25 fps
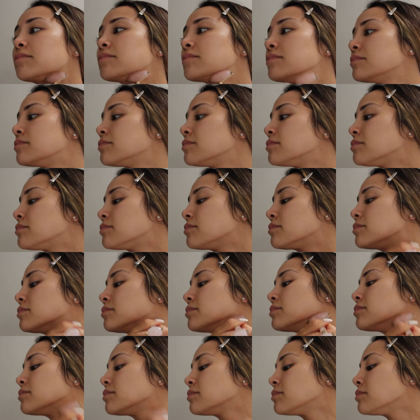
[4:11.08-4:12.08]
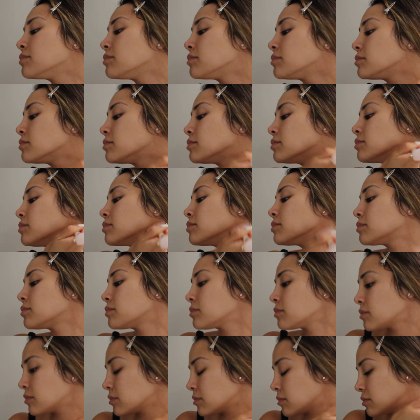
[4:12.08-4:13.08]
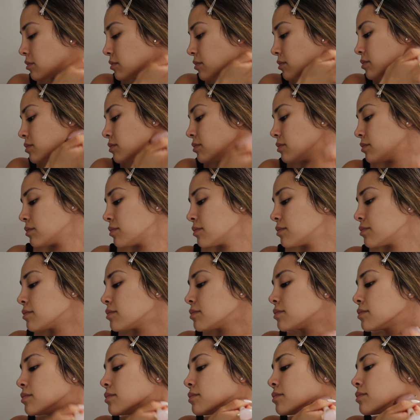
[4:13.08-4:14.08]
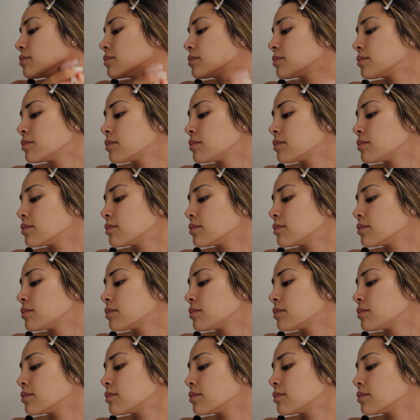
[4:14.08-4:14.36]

(no one is talking)